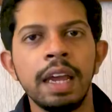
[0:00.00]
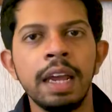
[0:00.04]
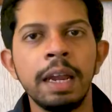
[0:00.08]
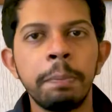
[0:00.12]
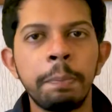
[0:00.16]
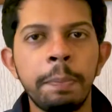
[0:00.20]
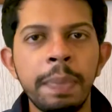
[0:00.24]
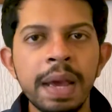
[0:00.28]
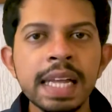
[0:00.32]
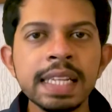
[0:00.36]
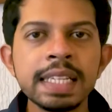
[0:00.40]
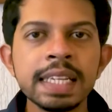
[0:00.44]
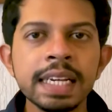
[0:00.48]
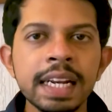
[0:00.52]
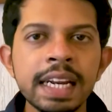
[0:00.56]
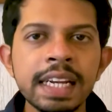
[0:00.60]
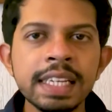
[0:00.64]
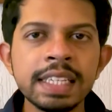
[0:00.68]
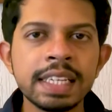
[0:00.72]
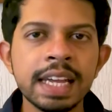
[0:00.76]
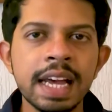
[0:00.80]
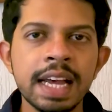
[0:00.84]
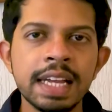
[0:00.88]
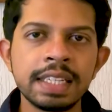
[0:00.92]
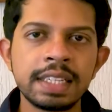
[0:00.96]
It basically
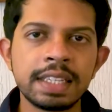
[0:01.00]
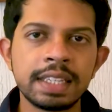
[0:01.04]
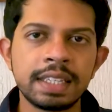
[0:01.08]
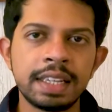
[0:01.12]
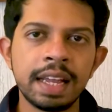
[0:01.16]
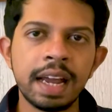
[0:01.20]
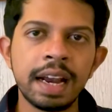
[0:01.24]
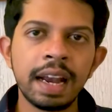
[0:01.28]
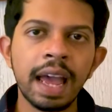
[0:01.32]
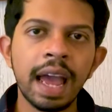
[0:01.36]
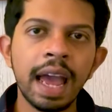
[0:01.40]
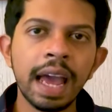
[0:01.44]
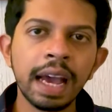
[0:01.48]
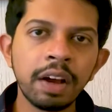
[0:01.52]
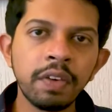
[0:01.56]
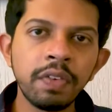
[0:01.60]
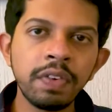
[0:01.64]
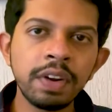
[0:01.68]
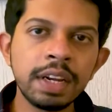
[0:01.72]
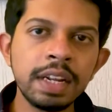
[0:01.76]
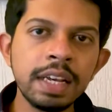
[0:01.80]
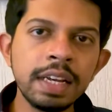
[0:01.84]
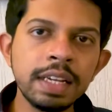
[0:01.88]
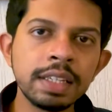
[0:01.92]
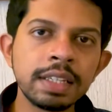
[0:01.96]
says that
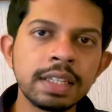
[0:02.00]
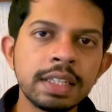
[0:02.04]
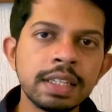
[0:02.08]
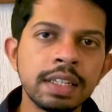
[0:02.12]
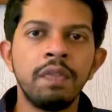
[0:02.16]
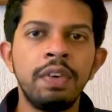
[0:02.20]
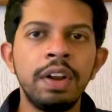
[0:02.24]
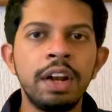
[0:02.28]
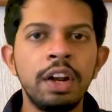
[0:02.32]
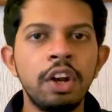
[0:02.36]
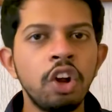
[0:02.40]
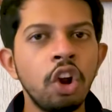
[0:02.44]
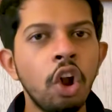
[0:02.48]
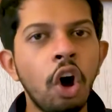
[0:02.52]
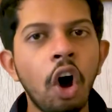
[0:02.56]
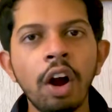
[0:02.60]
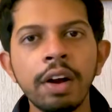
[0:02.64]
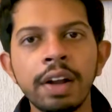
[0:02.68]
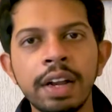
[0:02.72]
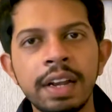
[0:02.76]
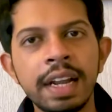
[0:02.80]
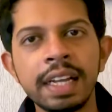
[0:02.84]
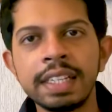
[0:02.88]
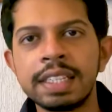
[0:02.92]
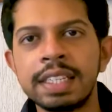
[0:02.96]
equities will
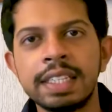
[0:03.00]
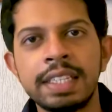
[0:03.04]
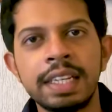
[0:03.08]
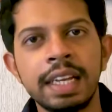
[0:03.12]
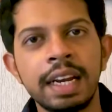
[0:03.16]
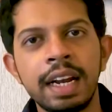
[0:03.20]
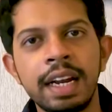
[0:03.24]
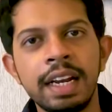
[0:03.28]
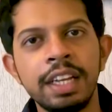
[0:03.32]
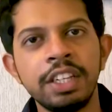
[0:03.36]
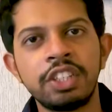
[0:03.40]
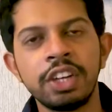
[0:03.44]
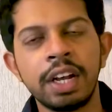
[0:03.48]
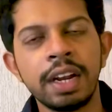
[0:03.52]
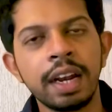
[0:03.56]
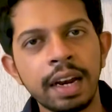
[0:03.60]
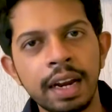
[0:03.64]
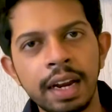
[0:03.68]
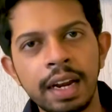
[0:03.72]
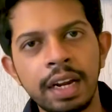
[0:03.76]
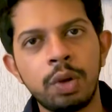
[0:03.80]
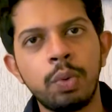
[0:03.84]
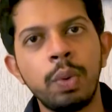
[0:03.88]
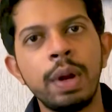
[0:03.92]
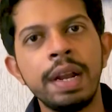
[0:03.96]
not necessarily
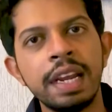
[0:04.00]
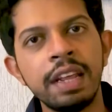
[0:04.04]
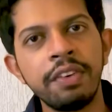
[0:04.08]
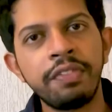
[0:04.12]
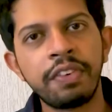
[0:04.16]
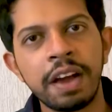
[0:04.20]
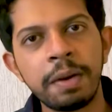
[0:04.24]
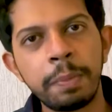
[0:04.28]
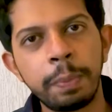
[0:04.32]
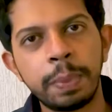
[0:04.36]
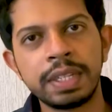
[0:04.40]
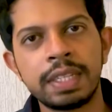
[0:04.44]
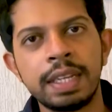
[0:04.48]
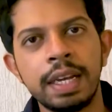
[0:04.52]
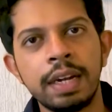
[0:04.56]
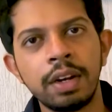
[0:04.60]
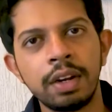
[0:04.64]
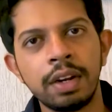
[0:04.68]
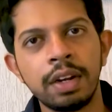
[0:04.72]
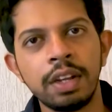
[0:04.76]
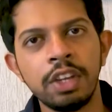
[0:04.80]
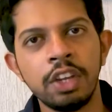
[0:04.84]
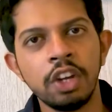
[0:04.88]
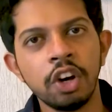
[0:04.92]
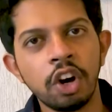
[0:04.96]
generate
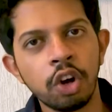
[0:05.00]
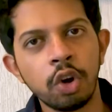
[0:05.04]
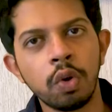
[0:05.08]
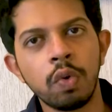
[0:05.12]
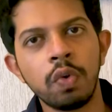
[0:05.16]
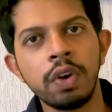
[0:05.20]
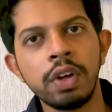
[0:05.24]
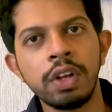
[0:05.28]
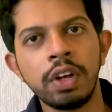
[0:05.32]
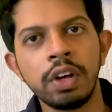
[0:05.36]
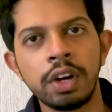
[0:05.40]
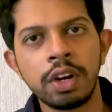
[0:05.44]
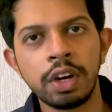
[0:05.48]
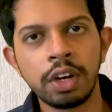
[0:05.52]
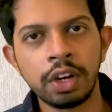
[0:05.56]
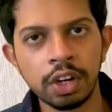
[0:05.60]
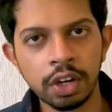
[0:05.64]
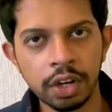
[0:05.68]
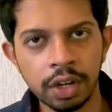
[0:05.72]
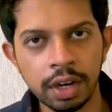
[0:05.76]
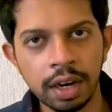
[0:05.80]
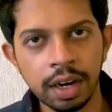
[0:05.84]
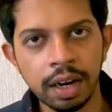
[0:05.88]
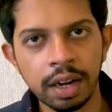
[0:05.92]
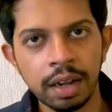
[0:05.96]
25% year over year
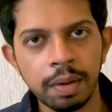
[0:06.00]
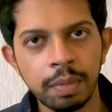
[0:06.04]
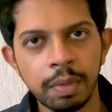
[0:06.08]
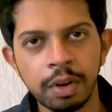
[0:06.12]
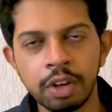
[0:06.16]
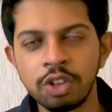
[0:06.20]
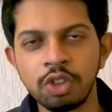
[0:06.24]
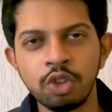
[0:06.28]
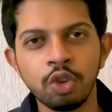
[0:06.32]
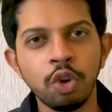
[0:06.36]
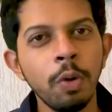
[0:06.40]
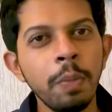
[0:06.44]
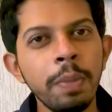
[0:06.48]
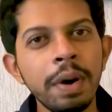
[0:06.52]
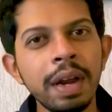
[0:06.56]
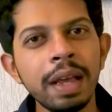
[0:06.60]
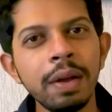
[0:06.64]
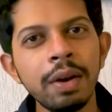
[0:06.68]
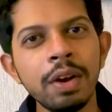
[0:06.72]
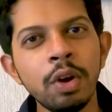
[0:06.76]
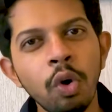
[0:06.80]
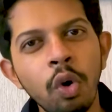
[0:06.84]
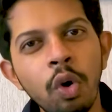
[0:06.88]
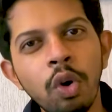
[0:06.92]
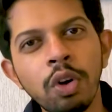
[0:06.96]
return because
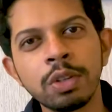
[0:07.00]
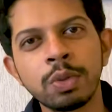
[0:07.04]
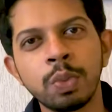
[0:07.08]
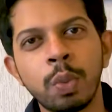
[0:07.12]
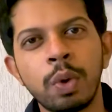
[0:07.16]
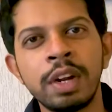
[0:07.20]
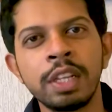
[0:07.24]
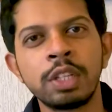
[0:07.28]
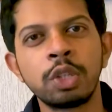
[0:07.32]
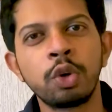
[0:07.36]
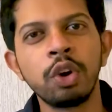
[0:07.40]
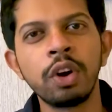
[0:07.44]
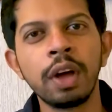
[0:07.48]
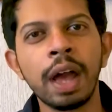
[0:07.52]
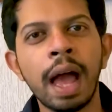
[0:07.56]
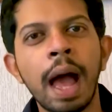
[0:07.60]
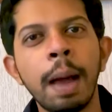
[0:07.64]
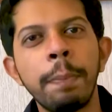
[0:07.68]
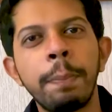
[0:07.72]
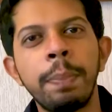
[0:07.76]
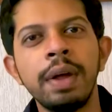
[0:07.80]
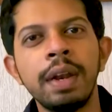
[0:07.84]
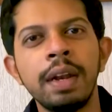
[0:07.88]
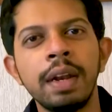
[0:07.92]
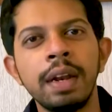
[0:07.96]
nobody knows what is going to
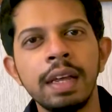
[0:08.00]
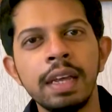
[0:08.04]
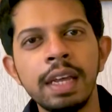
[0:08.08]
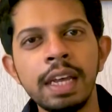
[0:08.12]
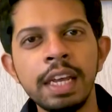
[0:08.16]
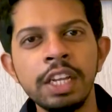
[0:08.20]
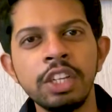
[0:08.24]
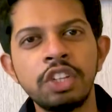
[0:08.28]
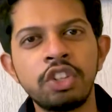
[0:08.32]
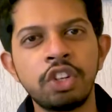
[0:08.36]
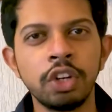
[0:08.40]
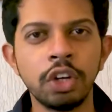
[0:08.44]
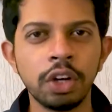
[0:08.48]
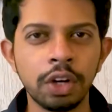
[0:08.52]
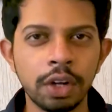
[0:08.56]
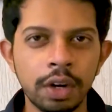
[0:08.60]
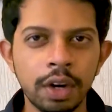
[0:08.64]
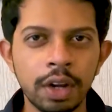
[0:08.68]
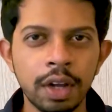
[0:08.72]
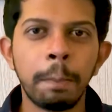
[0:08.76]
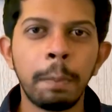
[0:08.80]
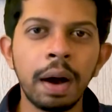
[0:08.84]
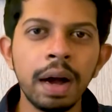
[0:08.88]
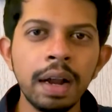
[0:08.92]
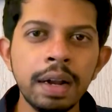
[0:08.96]
happen each year.
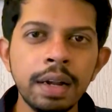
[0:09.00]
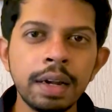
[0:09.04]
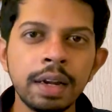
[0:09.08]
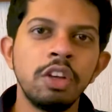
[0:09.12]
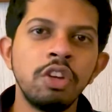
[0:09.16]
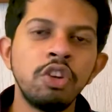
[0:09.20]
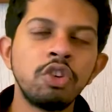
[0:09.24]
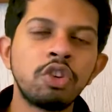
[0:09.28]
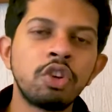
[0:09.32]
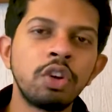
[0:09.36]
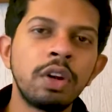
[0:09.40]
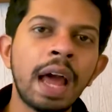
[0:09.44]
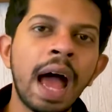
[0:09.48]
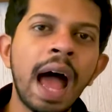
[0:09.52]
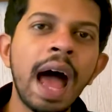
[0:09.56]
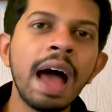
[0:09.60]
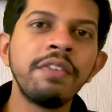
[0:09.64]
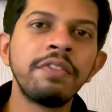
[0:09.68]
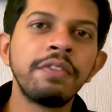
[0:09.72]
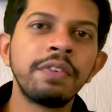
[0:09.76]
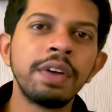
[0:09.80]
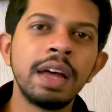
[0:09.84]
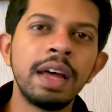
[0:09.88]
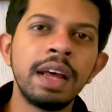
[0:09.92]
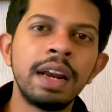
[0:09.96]
But you should
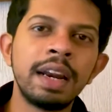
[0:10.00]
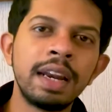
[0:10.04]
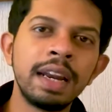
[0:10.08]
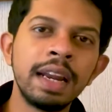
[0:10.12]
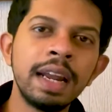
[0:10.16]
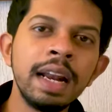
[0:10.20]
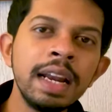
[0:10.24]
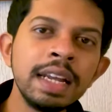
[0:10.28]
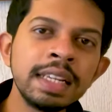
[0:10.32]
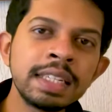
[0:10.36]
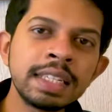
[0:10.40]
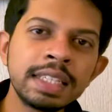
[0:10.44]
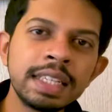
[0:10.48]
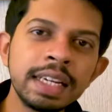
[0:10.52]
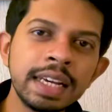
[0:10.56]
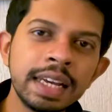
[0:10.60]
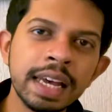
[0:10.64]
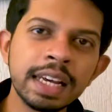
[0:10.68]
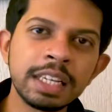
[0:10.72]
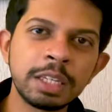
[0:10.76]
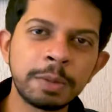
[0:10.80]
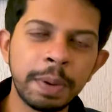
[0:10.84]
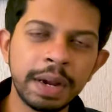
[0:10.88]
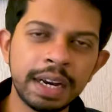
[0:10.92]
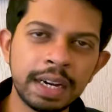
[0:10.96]
have realistic
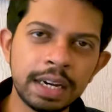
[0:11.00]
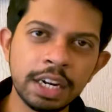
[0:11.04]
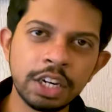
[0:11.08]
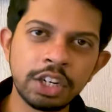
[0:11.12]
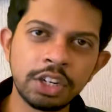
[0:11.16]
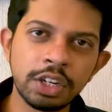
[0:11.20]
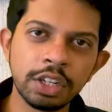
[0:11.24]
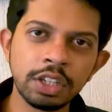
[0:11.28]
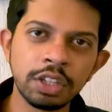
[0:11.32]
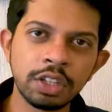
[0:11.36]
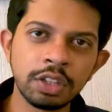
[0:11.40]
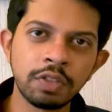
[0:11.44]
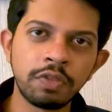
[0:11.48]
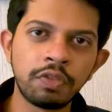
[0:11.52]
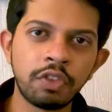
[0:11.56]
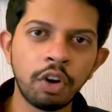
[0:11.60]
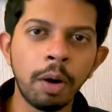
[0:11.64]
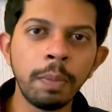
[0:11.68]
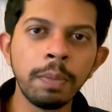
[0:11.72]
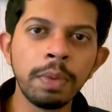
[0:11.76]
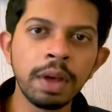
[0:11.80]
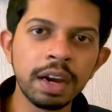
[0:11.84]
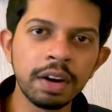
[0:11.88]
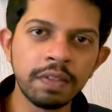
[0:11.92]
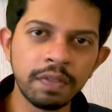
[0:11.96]
expectations
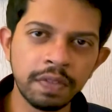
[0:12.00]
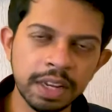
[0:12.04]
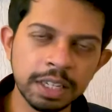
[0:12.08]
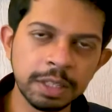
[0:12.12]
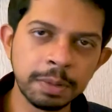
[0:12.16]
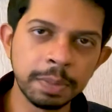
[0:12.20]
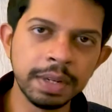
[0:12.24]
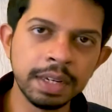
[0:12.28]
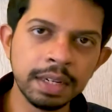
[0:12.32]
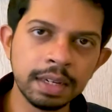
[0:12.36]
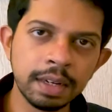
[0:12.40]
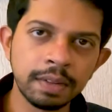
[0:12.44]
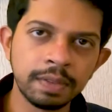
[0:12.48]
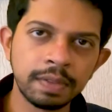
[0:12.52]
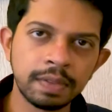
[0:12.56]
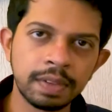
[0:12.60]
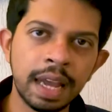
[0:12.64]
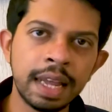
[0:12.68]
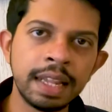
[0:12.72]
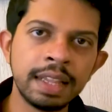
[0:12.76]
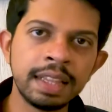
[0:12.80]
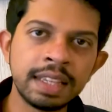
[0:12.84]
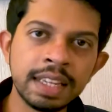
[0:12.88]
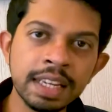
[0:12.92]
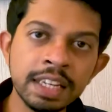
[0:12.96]
from your investment,
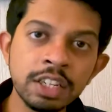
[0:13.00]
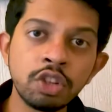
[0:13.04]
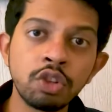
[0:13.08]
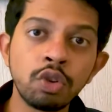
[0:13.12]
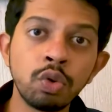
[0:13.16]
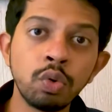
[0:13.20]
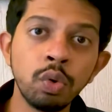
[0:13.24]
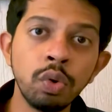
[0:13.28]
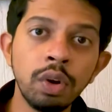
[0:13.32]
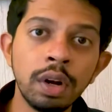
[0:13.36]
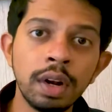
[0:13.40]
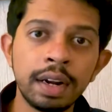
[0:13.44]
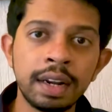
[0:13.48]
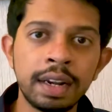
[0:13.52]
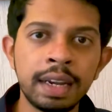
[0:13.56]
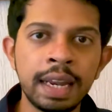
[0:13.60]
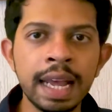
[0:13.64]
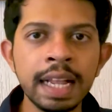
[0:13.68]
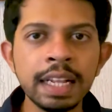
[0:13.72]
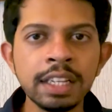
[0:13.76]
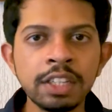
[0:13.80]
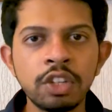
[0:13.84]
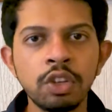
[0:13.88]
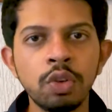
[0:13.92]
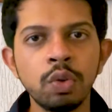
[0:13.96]
and this rule
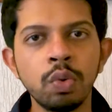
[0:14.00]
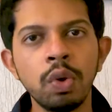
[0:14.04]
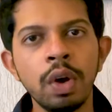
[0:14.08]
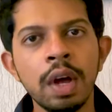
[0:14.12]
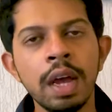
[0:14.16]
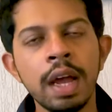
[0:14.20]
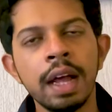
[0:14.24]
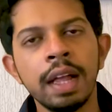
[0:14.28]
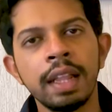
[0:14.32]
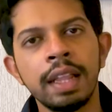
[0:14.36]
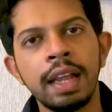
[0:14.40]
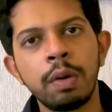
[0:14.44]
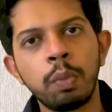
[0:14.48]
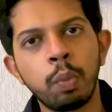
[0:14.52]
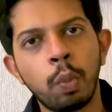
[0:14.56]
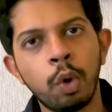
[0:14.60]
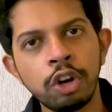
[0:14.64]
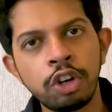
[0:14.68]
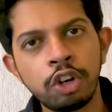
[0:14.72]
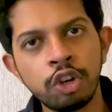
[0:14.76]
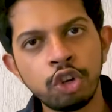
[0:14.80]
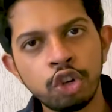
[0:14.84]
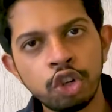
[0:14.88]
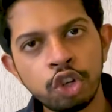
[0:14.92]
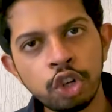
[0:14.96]
tells you that
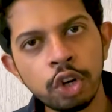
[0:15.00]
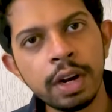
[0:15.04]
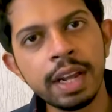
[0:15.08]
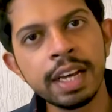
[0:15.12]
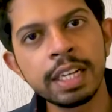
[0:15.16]
what you should